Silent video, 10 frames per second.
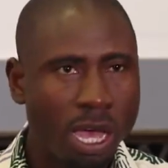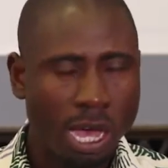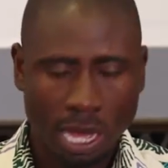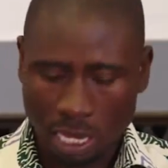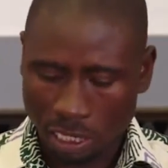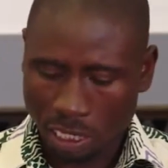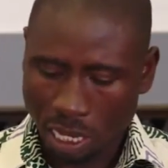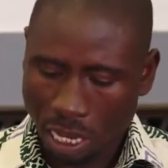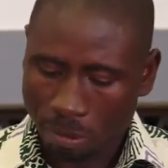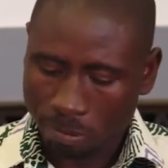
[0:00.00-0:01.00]
I
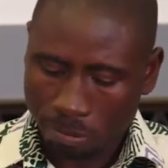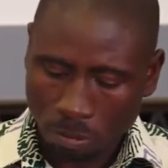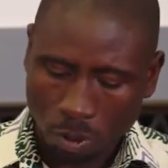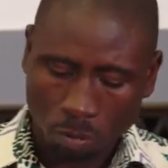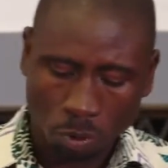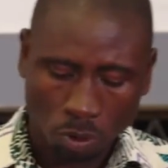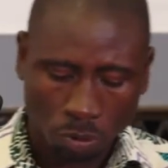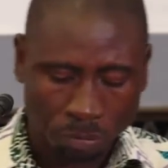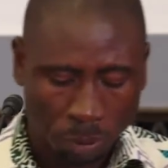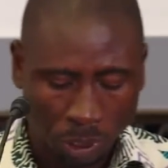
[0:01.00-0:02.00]
am of the
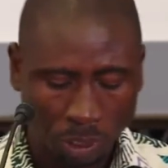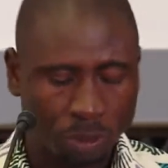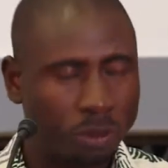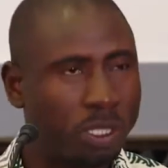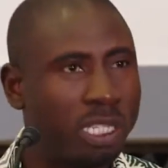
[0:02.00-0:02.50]
opinion